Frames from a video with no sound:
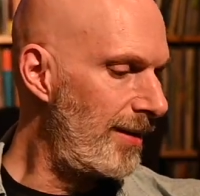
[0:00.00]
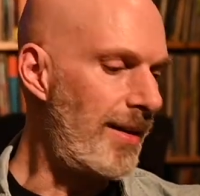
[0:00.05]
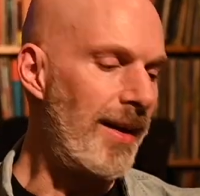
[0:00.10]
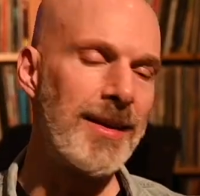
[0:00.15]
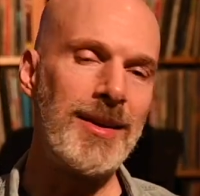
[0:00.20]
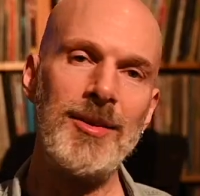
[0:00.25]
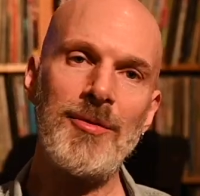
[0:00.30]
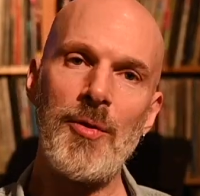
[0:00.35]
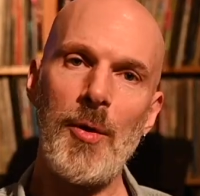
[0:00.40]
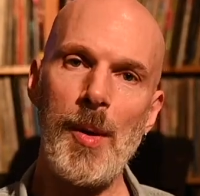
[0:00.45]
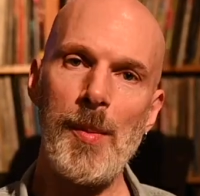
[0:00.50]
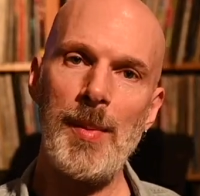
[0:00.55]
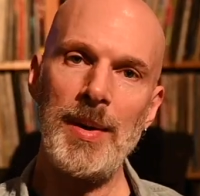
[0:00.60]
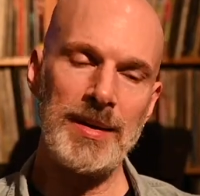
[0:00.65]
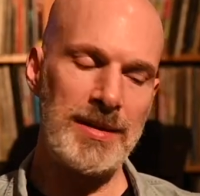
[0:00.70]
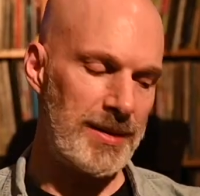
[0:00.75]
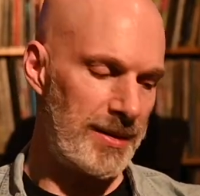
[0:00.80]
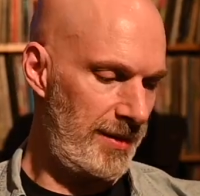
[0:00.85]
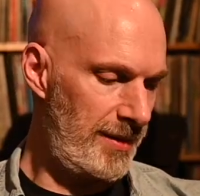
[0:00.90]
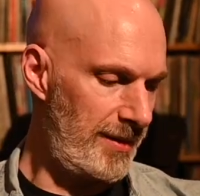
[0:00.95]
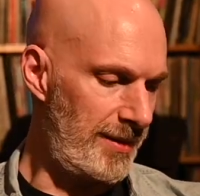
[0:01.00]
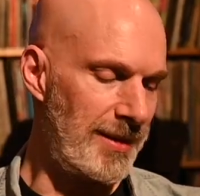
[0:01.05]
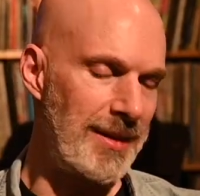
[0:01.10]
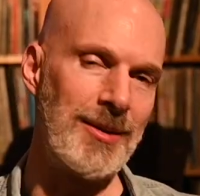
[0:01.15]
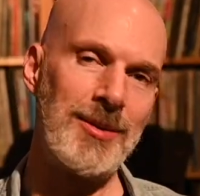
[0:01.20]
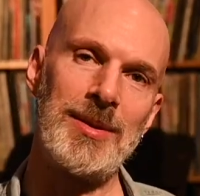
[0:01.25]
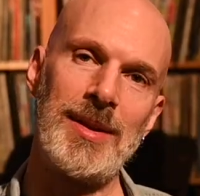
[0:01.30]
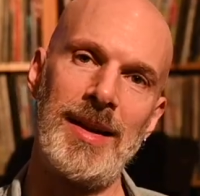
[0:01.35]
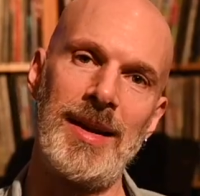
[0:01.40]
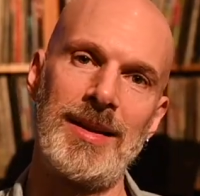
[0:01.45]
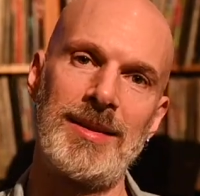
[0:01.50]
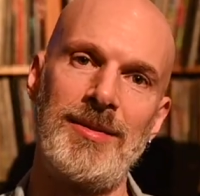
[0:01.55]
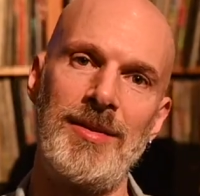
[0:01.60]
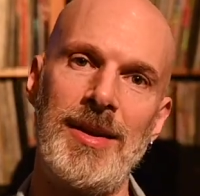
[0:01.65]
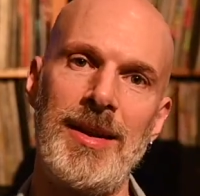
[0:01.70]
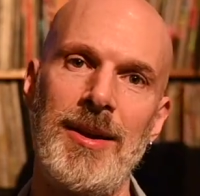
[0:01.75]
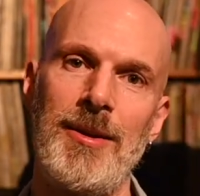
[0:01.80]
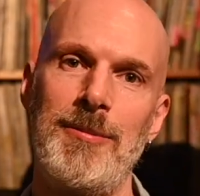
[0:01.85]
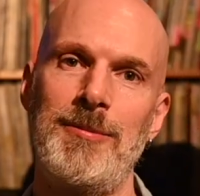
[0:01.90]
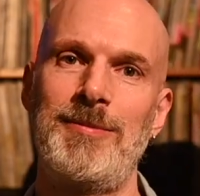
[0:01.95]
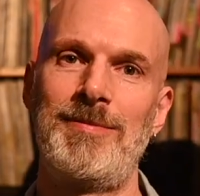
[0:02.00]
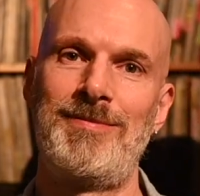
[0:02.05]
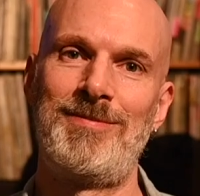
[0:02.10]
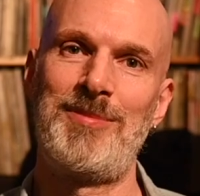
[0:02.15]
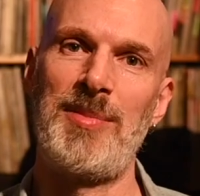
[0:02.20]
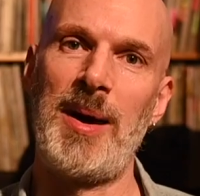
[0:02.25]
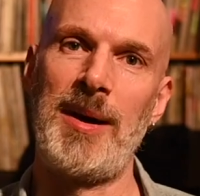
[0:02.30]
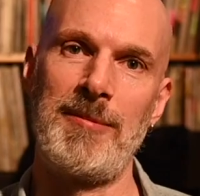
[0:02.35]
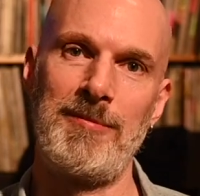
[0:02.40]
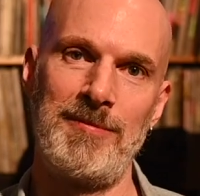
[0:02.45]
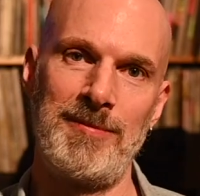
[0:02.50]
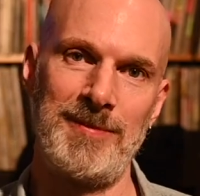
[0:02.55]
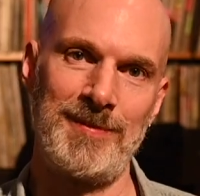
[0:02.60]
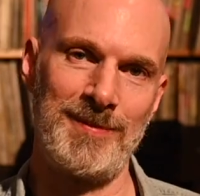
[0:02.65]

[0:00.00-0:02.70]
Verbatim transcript: Thank you very much. See you at the next video. Bye.